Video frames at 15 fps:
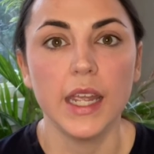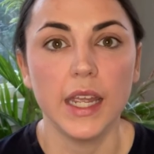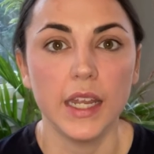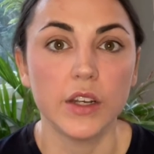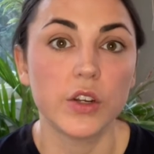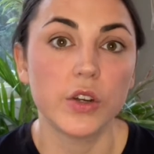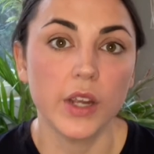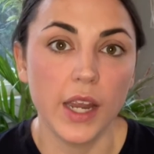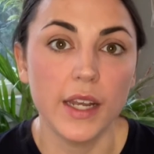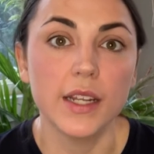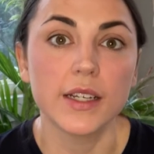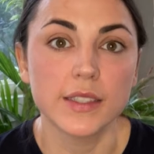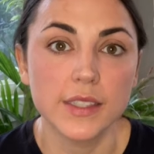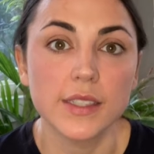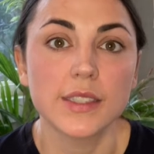in
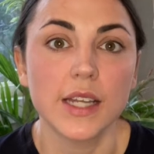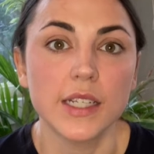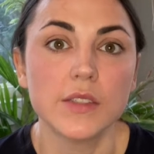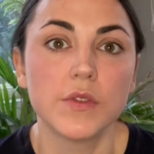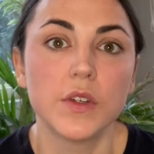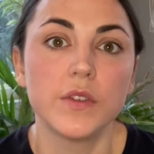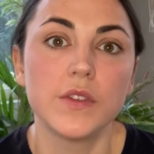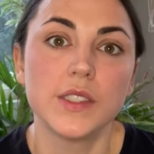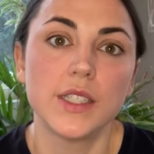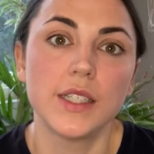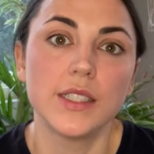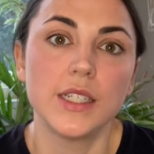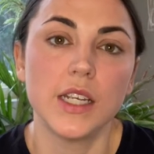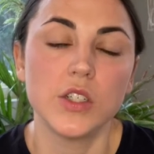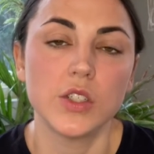creating a successful
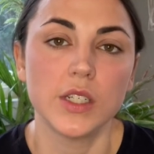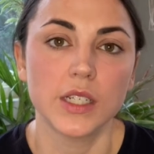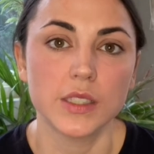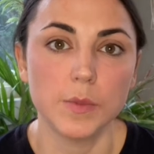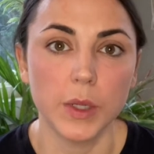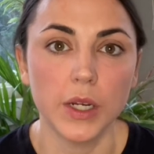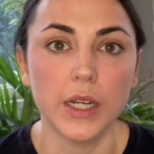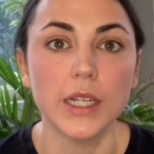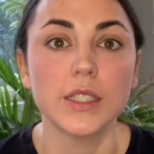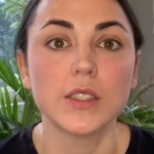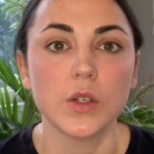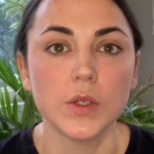facilitation experience.